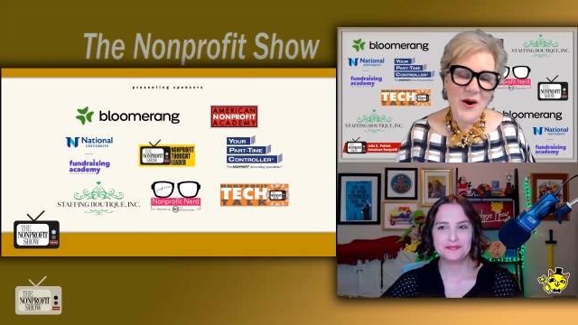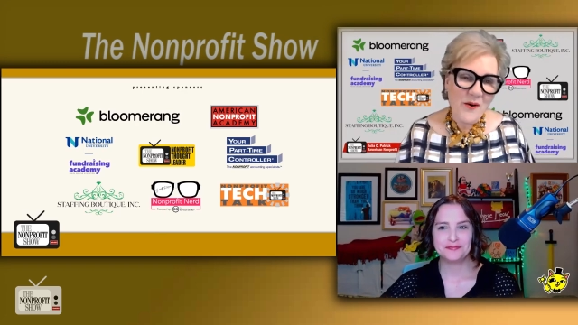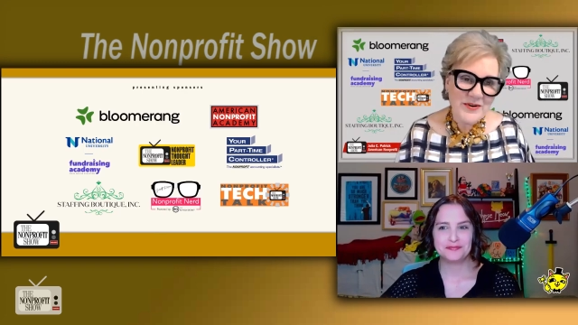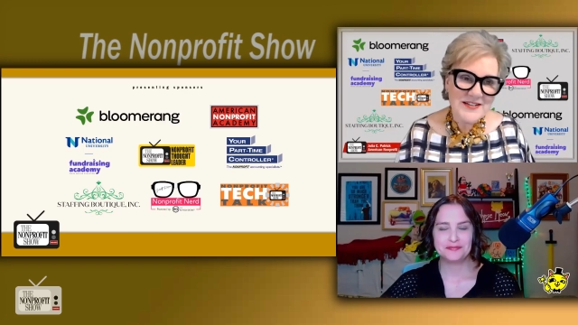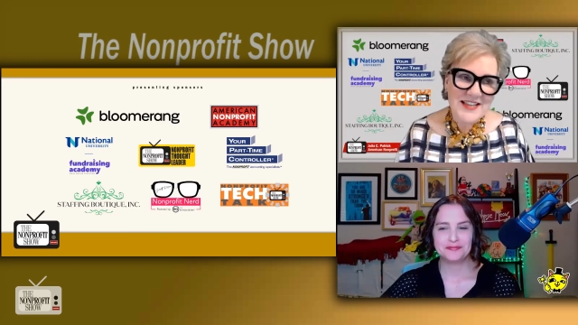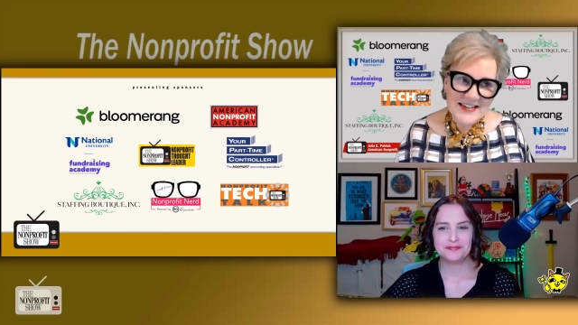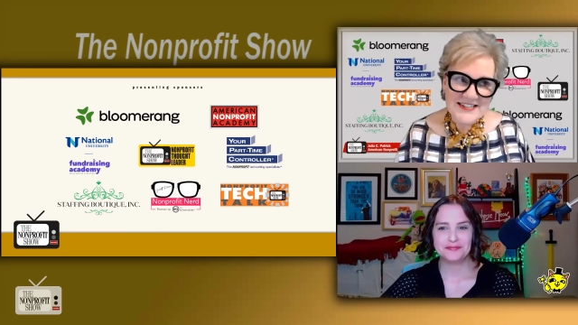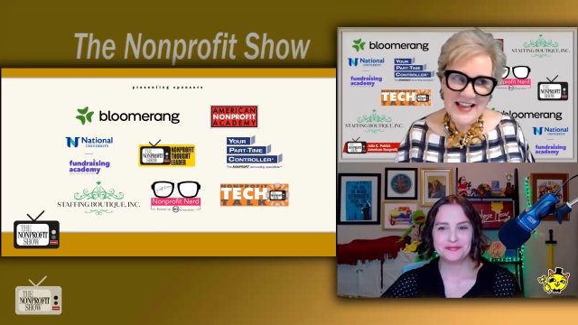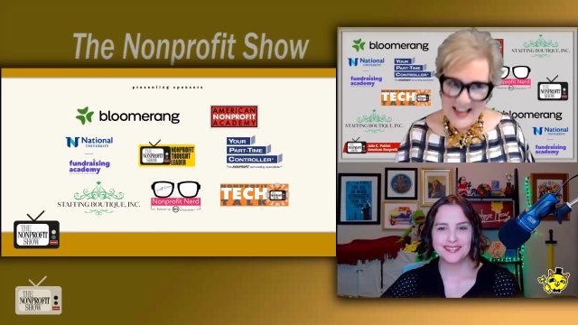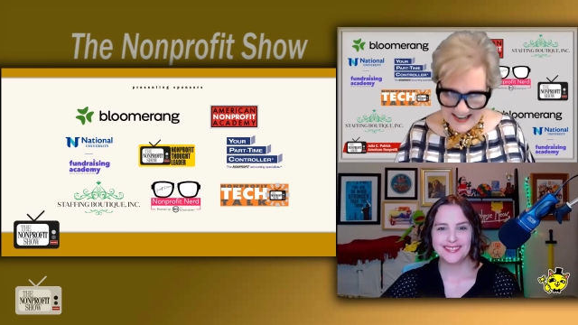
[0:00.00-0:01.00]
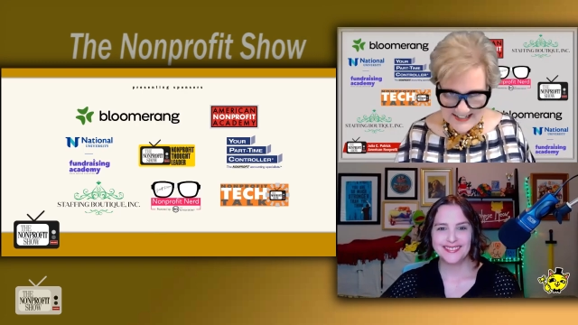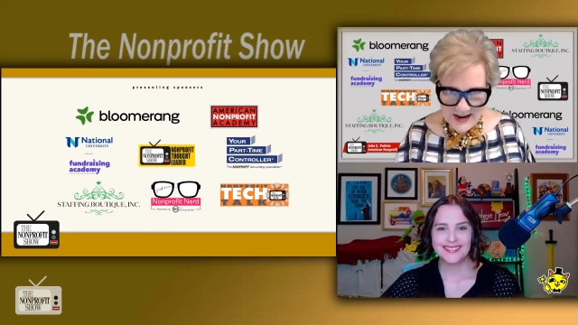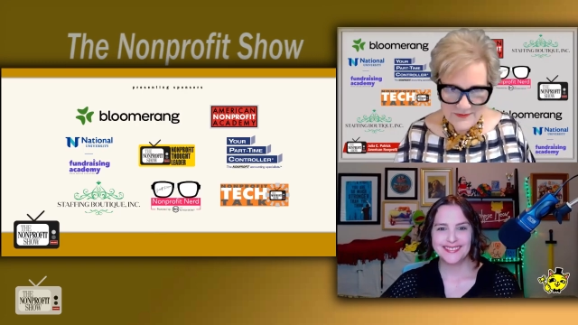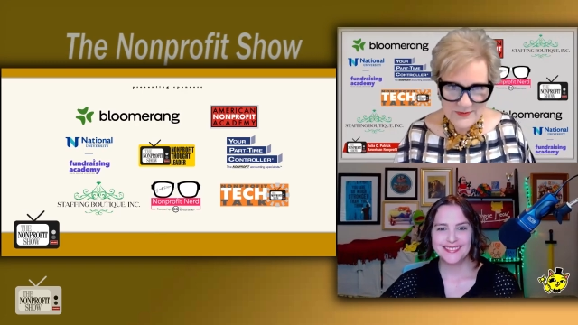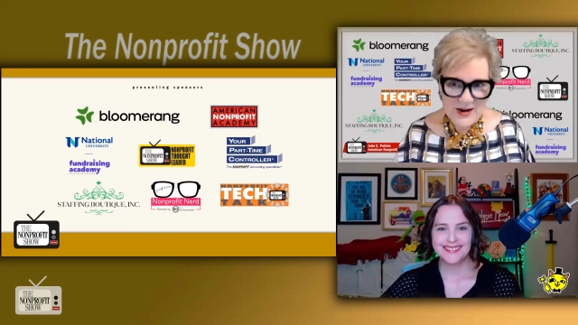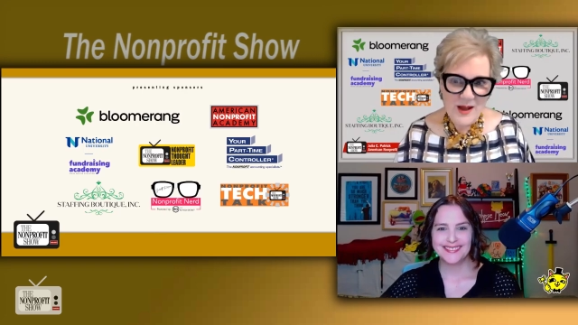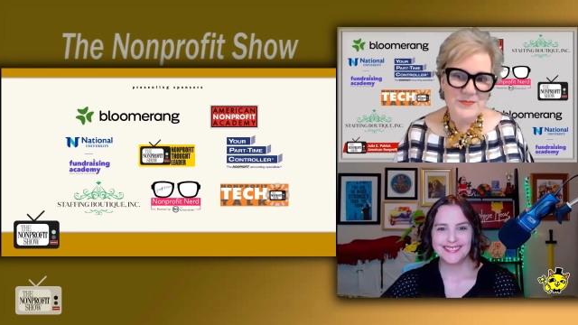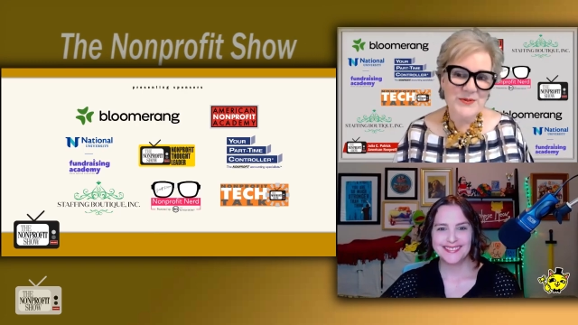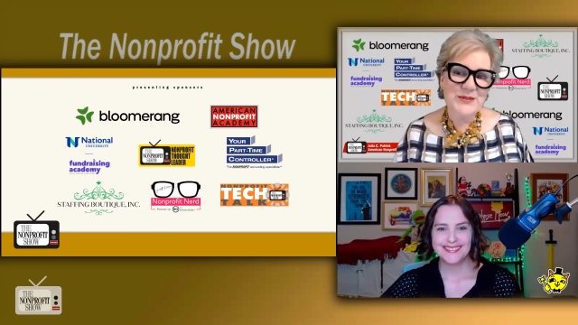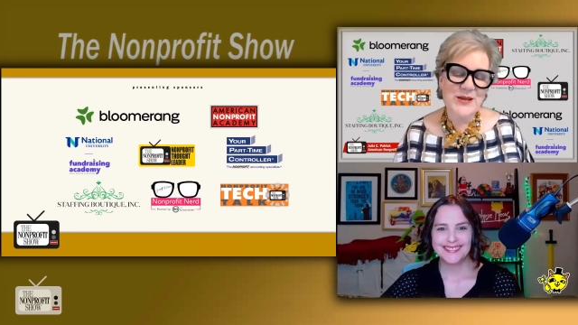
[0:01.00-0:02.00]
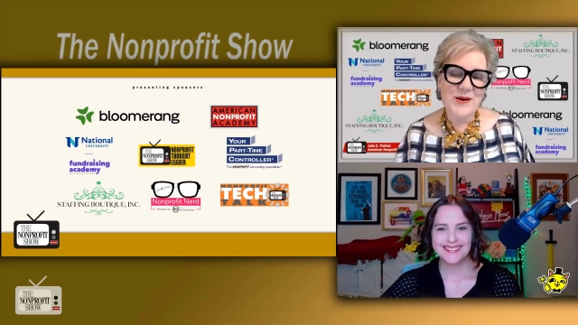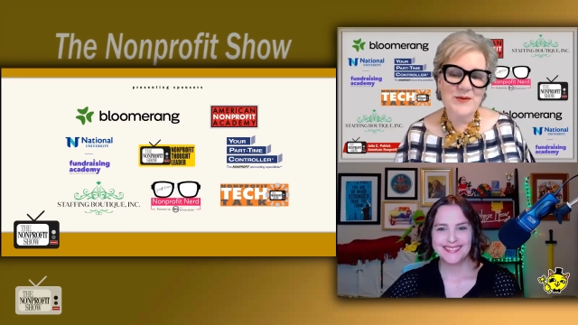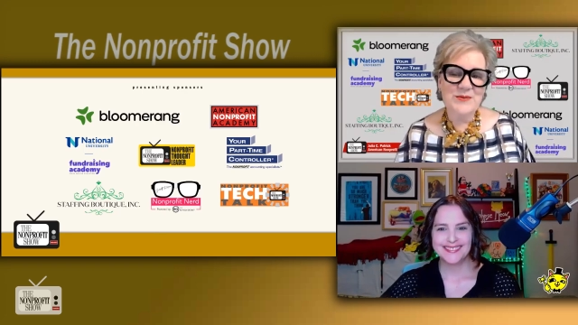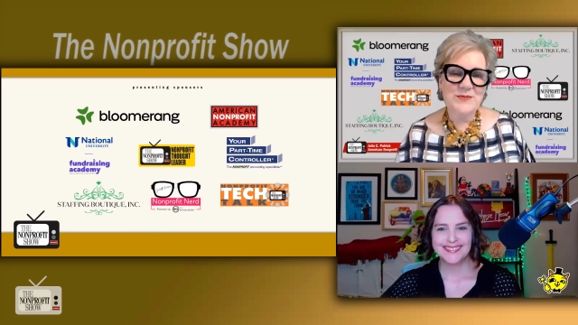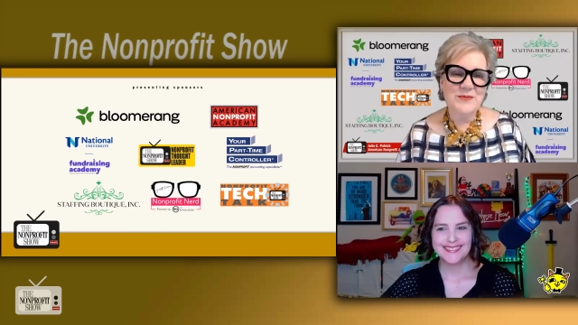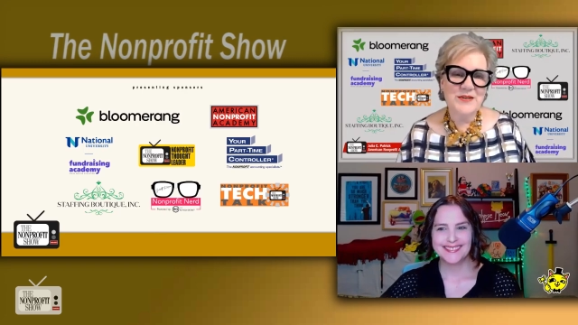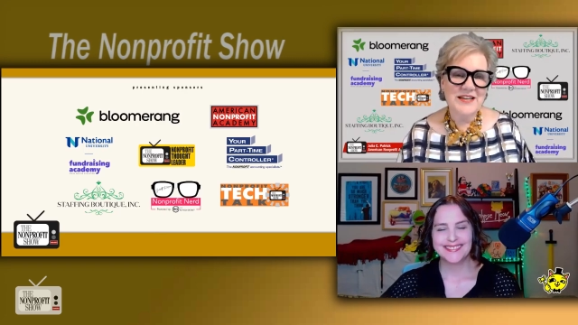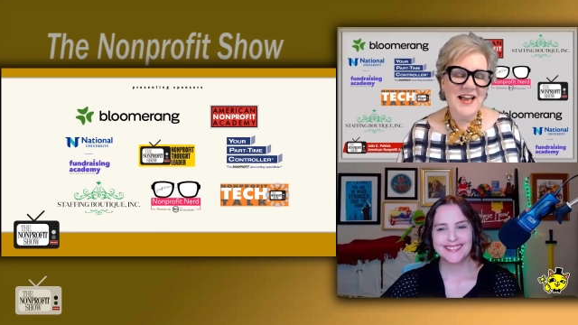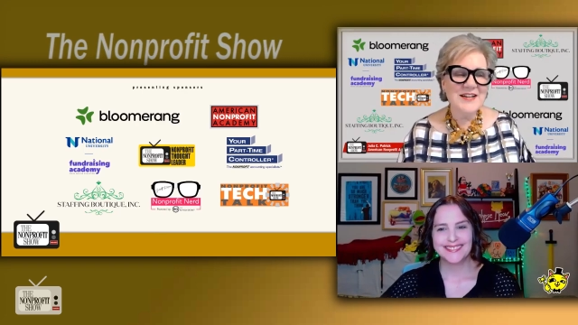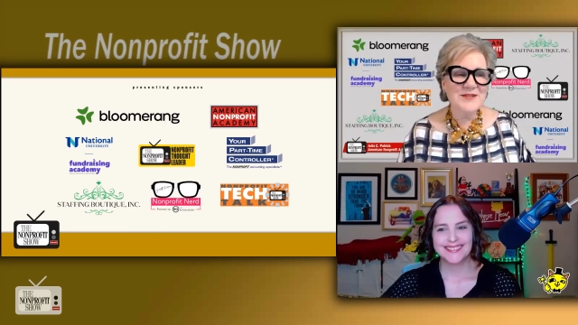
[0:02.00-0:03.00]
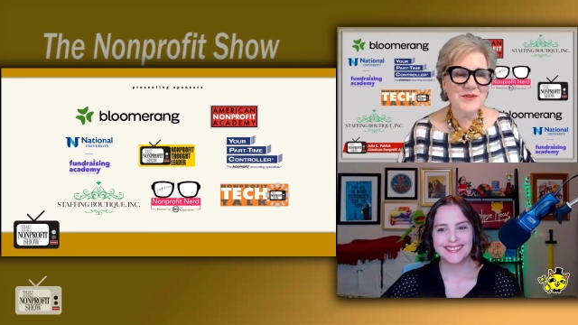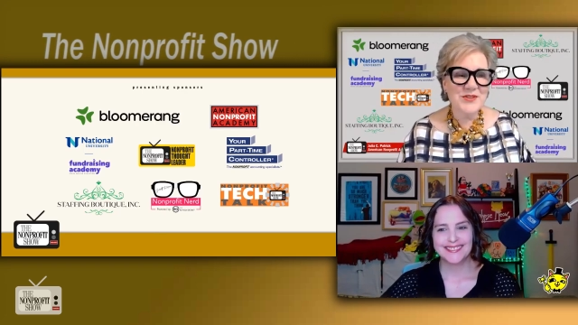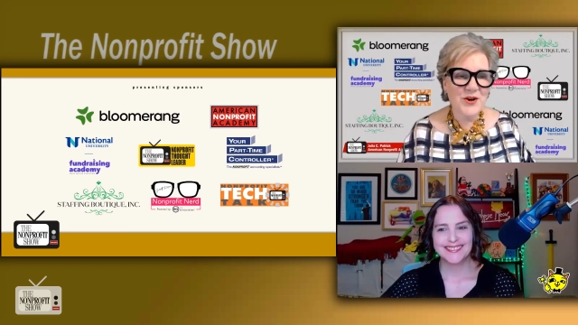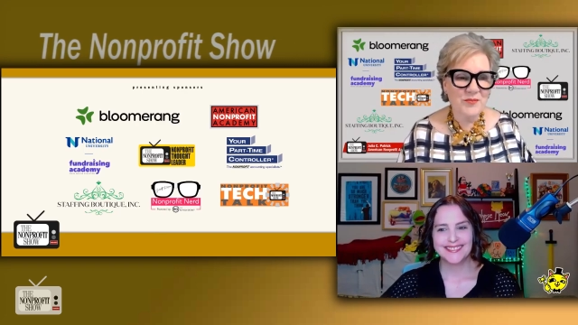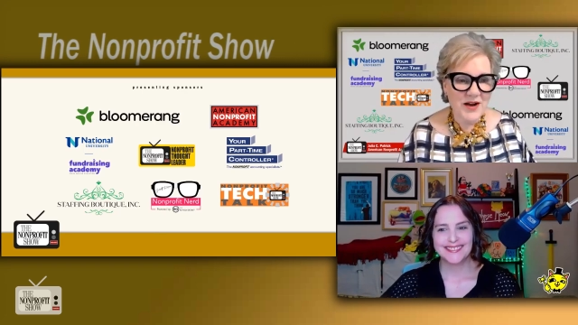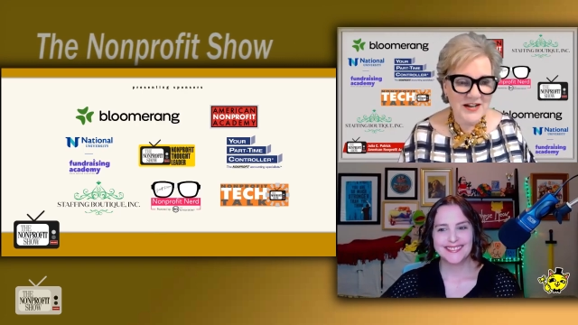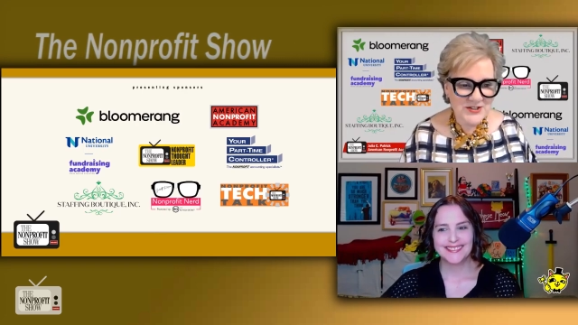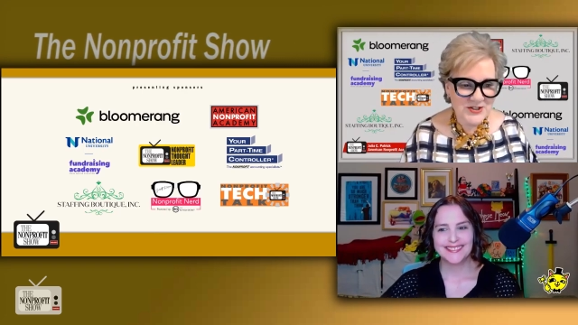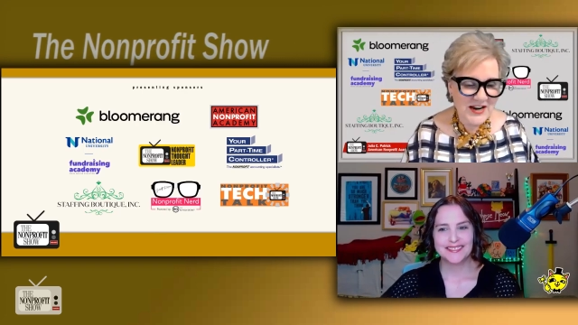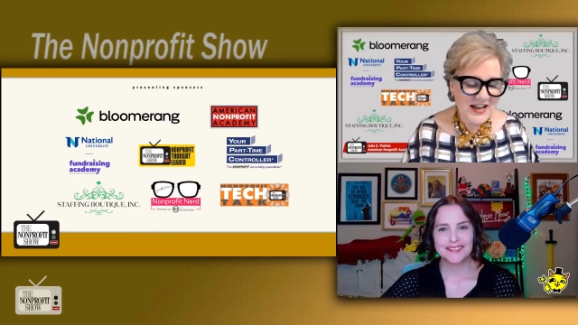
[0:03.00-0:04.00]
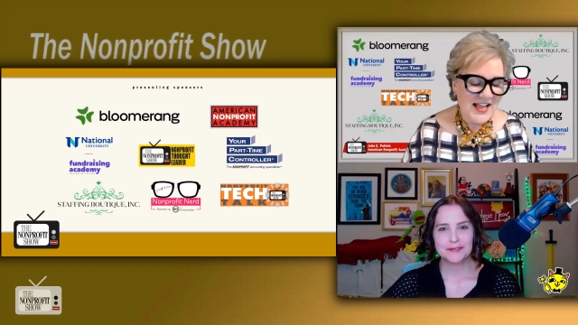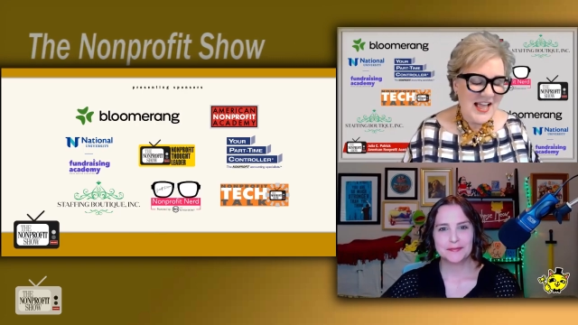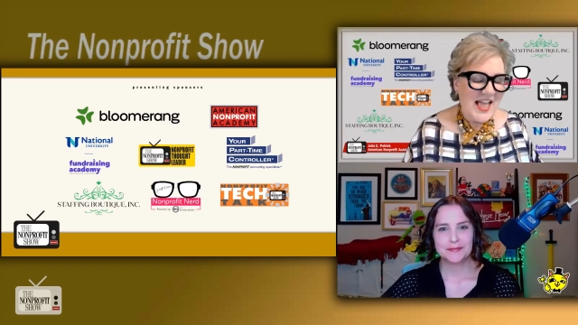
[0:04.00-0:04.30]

Speaker 1: always like to end every episode, we end with our mantra,